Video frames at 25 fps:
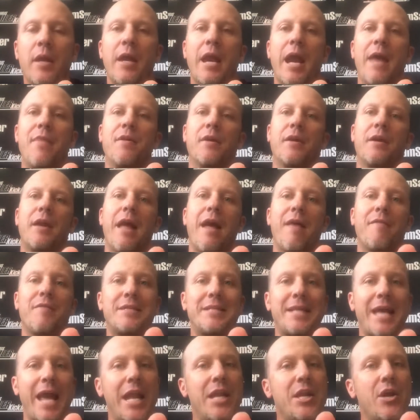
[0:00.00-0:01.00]
and they're going to have a
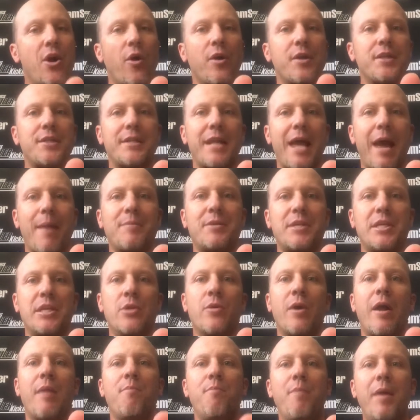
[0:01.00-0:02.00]
10-yard snap to
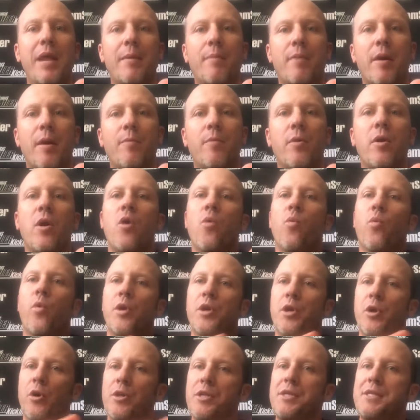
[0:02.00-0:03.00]
you at minimum where
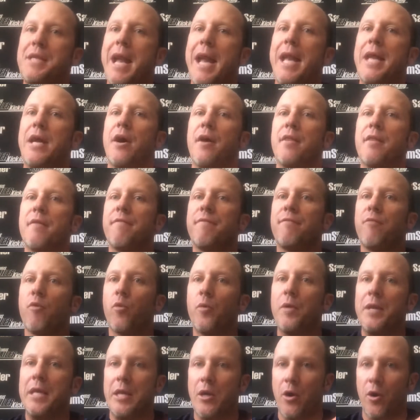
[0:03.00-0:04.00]
you're standing on the
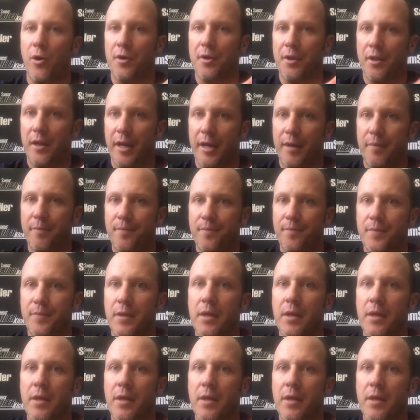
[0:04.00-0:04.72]
40-yard line.